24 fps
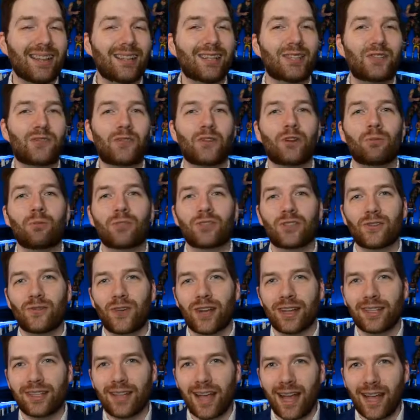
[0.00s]
This film was a
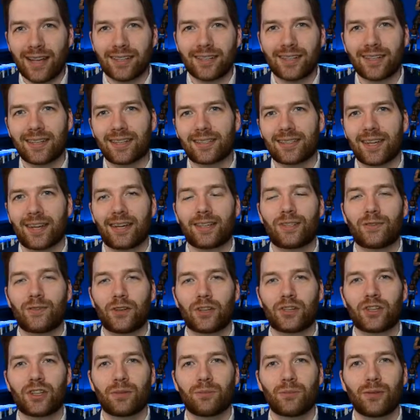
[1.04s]
fantastic science
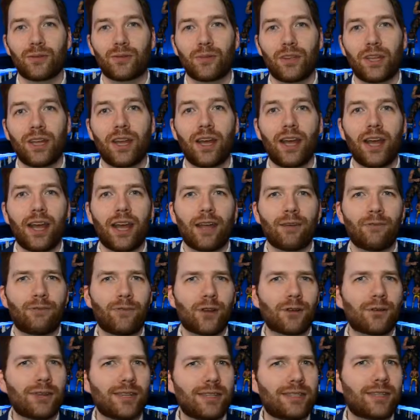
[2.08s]
fiction movie, a
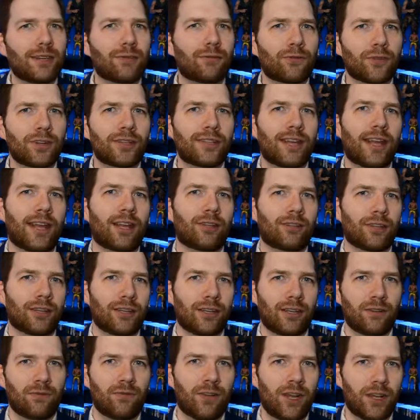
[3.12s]
very different
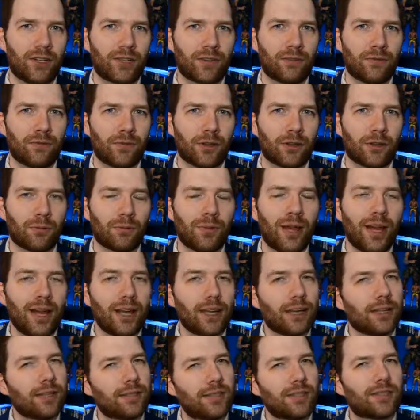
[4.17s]
alien invasion film,
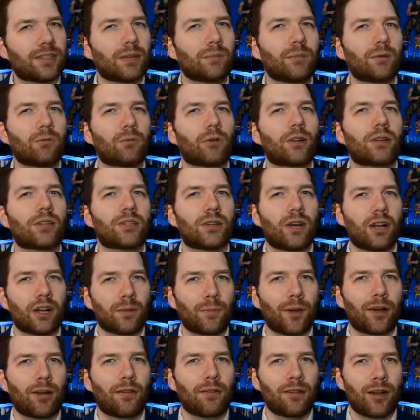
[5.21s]
and this is something we're going to talk
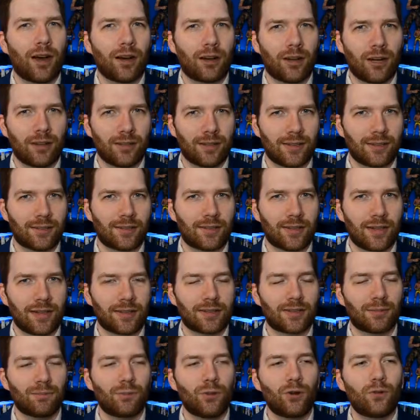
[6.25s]
about a lot on this
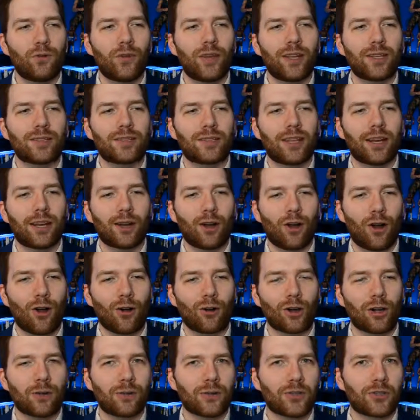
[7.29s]
list. Movies that
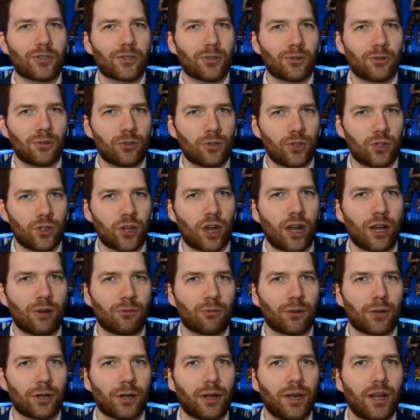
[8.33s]
are of a certain
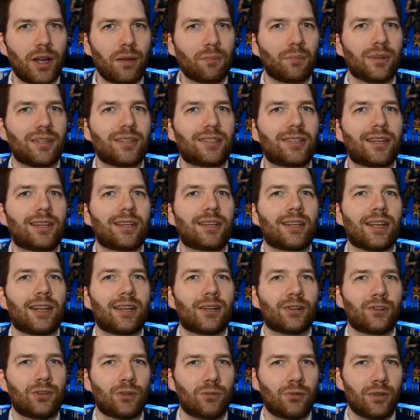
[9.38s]
genre, but did it
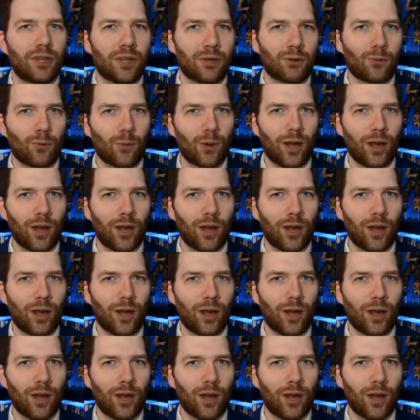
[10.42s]
in a unique